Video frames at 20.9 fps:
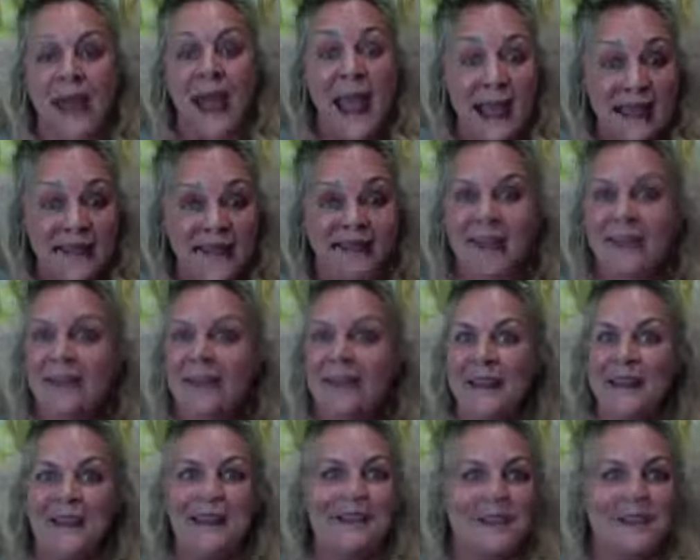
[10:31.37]
And then
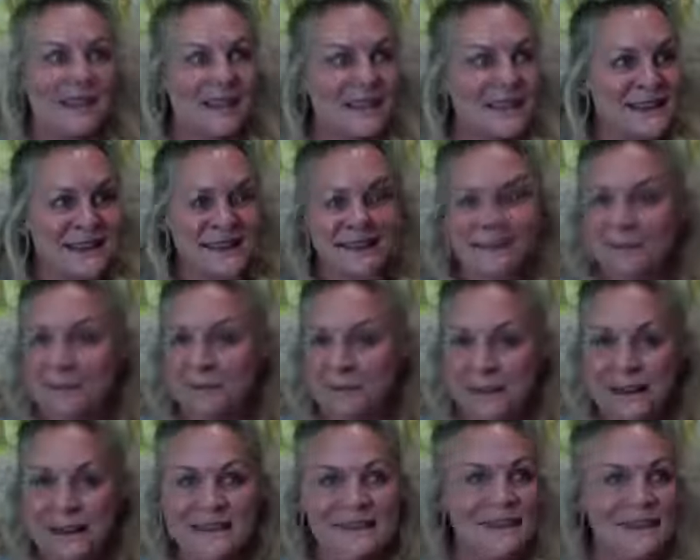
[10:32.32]
the anxiety and the
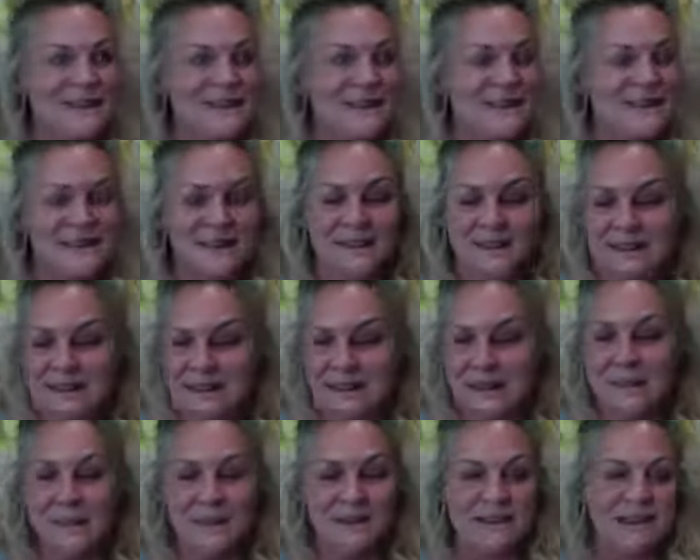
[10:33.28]
restlessness and the
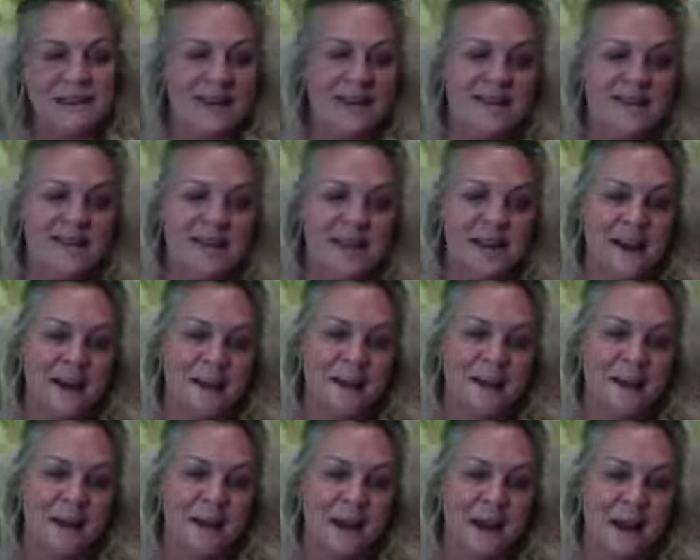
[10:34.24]
sleepless nights
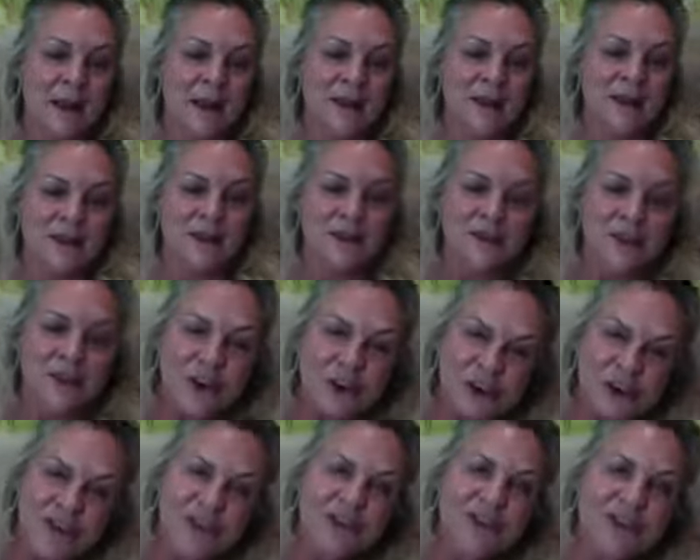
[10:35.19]
come. So
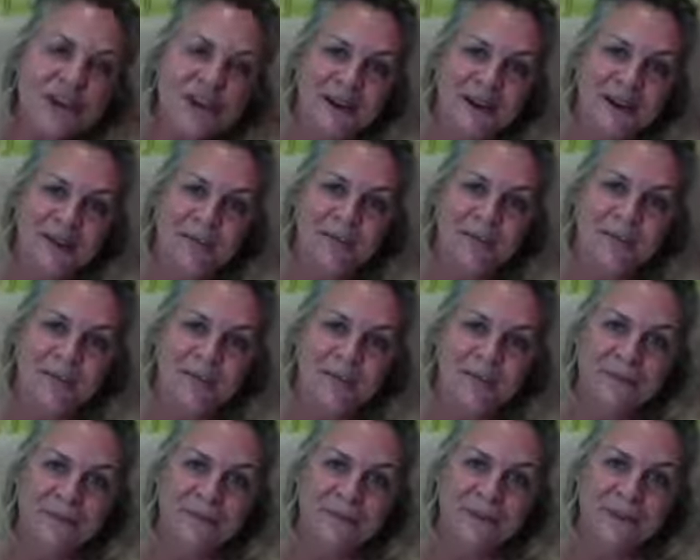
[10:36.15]
nurture
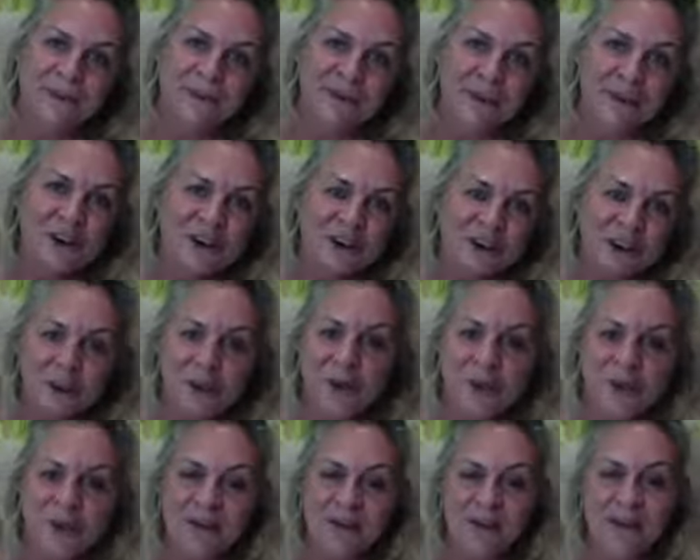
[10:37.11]

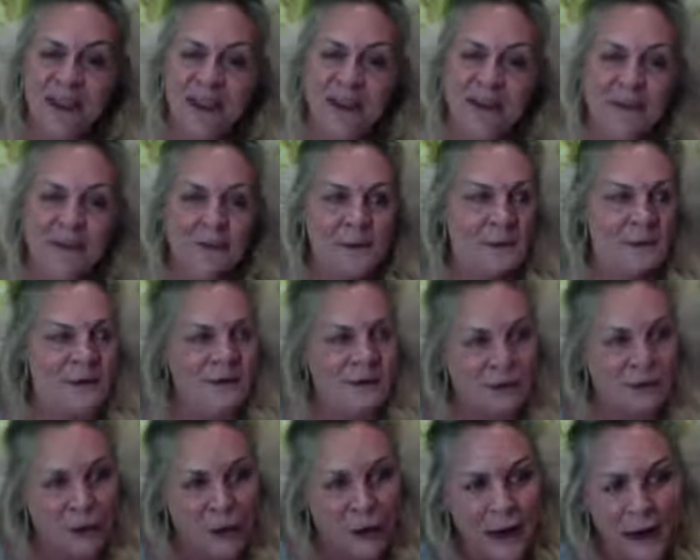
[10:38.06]
with your animals,
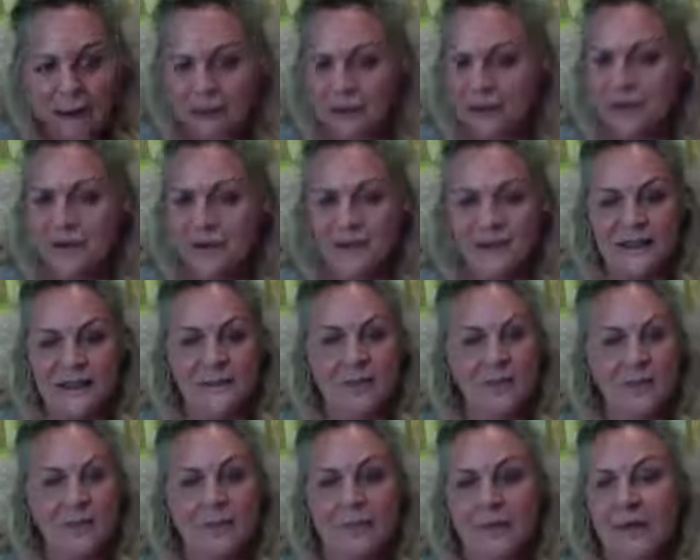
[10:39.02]
ground
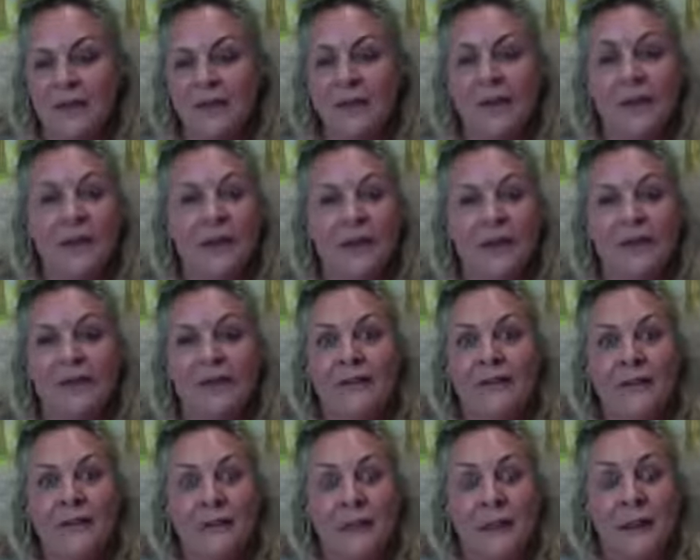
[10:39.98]
yourself with Mother Earth,
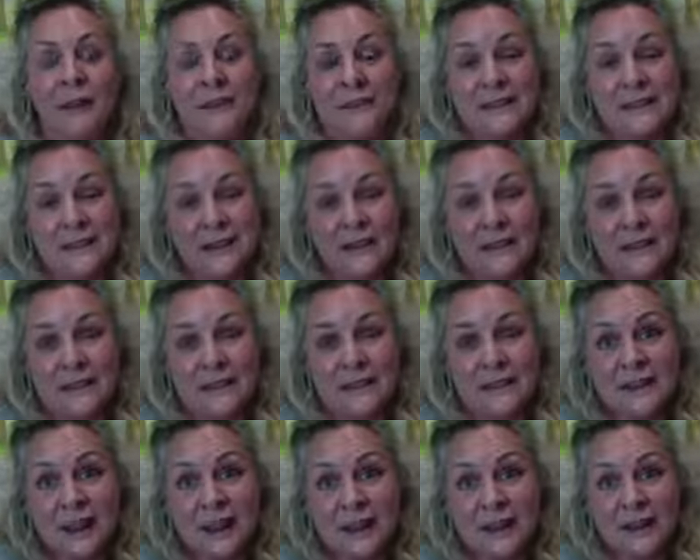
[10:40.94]
because it
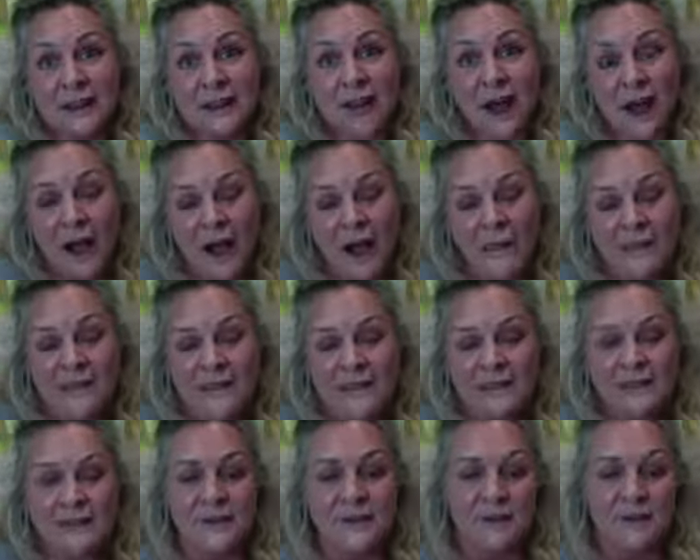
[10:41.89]
calms
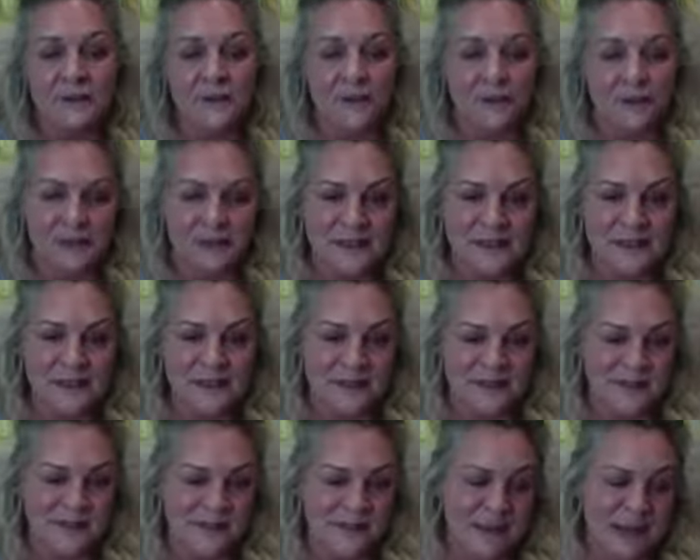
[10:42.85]
down your nervous
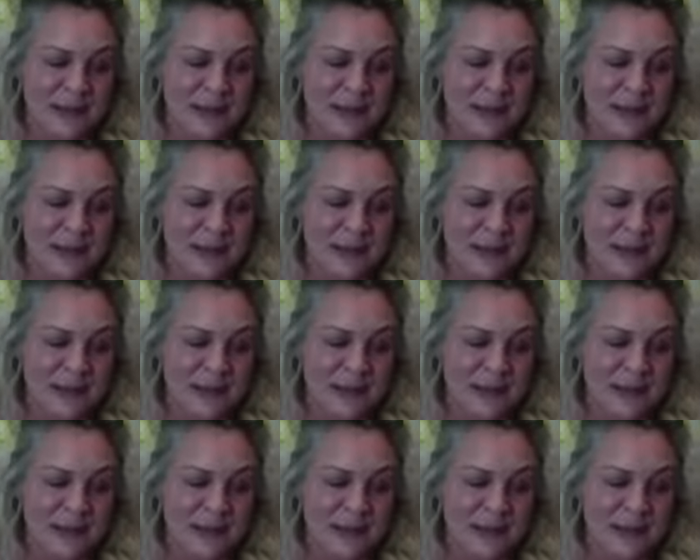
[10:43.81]
system.